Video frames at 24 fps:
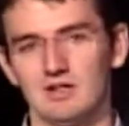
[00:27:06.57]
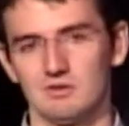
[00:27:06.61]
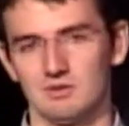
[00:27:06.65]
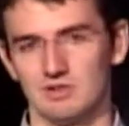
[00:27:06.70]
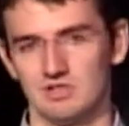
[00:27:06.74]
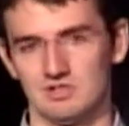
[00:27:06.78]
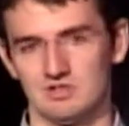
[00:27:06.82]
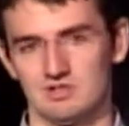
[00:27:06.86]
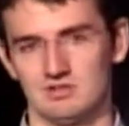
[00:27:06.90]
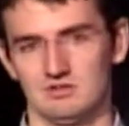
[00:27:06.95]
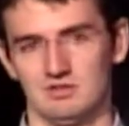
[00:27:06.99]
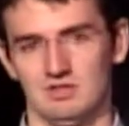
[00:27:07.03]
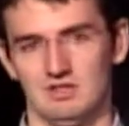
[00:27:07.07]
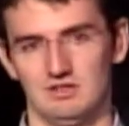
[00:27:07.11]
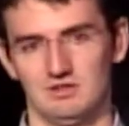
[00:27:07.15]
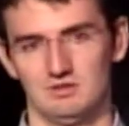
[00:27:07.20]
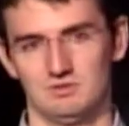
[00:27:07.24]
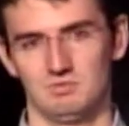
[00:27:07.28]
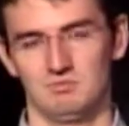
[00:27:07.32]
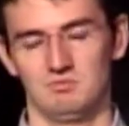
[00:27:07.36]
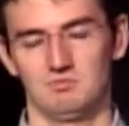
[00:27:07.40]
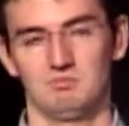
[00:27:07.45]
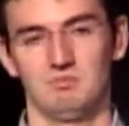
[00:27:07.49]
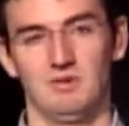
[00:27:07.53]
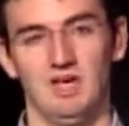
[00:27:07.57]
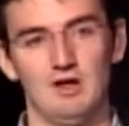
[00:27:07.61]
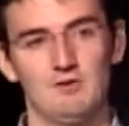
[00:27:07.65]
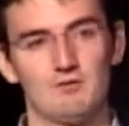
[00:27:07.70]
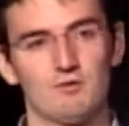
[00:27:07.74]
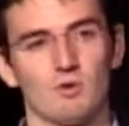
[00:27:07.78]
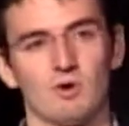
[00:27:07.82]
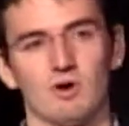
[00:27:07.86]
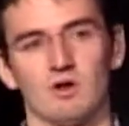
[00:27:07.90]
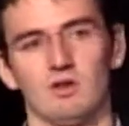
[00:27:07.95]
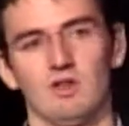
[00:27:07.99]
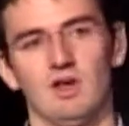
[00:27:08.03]
which has made
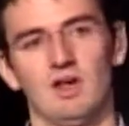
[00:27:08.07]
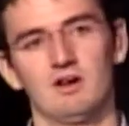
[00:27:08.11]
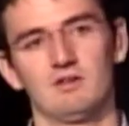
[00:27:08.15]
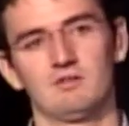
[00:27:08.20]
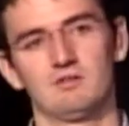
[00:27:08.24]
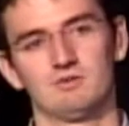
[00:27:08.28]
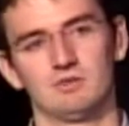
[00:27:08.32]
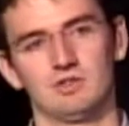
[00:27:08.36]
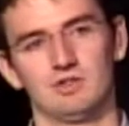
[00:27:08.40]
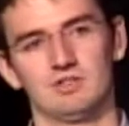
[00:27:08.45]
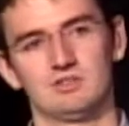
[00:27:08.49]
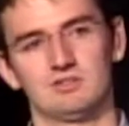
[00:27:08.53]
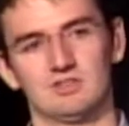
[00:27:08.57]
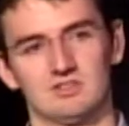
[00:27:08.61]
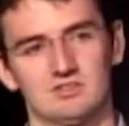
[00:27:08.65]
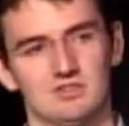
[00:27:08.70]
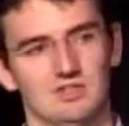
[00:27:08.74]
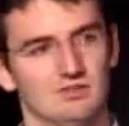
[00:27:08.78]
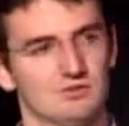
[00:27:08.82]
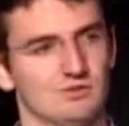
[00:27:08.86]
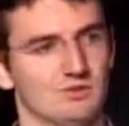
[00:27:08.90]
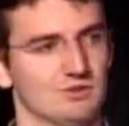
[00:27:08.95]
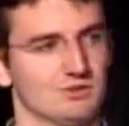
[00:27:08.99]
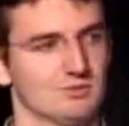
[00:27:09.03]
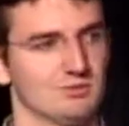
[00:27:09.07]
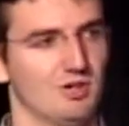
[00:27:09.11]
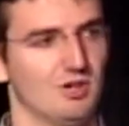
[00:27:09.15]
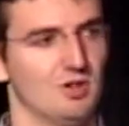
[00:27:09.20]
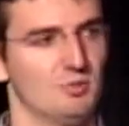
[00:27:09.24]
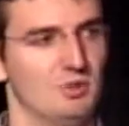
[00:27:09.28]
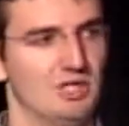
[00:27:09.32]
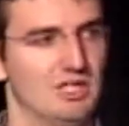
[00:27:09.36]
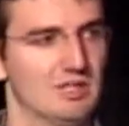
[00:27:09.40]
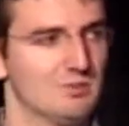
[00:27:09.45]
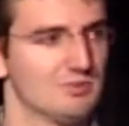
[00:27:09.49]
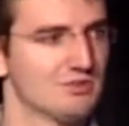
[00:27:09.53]
for a lot of really successful small
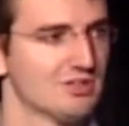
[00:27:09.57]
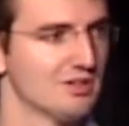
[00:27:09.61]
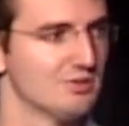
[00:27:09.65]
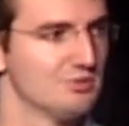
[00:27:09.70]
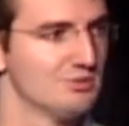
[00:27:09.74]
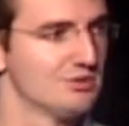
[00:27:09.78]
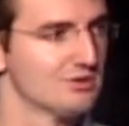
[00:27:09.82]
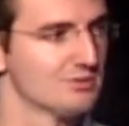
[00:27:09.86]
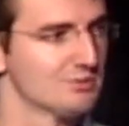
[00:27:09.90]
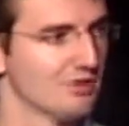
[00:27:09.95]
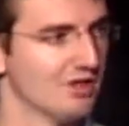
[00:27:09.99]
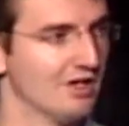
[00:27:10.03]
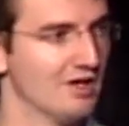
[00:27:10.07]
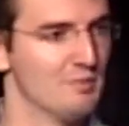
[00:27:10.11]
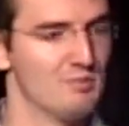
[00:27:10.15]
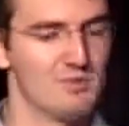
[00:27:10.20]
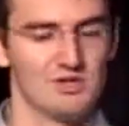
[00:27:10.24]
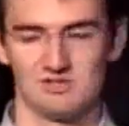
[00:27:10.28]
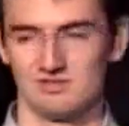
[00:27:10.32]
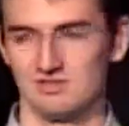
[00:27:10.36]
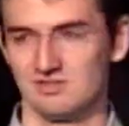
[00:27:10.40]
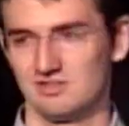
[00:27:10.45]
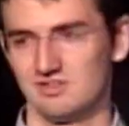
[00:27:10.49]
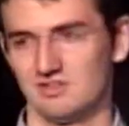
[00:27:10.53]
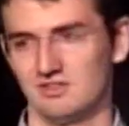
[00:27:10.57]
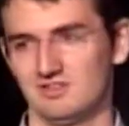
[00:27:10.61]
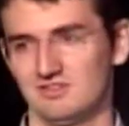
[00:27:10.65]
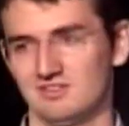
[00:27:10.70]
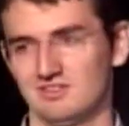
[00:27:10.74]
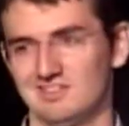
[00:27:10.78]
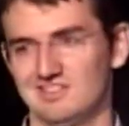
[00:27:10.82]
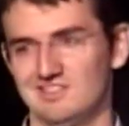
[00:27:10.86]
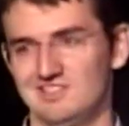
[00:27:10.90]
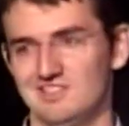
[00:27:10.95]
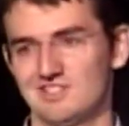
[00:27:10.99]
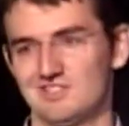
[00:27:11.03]
and medium-sized businesses,
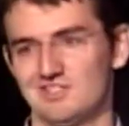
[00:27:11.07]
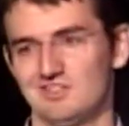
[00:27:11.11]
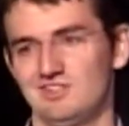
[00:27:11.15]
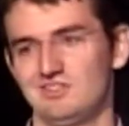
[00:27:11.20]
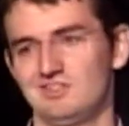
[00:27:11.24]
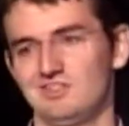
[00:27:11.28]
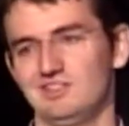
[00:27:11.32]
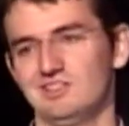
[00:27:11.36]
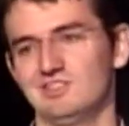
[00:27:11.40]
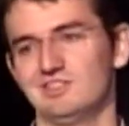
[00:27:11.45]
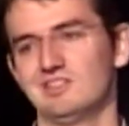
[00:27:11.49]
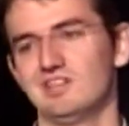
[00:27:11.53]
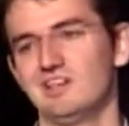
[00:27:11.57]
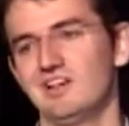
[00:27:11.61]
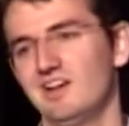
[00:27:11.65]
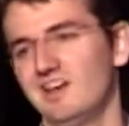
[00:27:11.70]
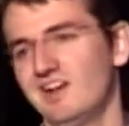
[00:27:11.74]
in addition to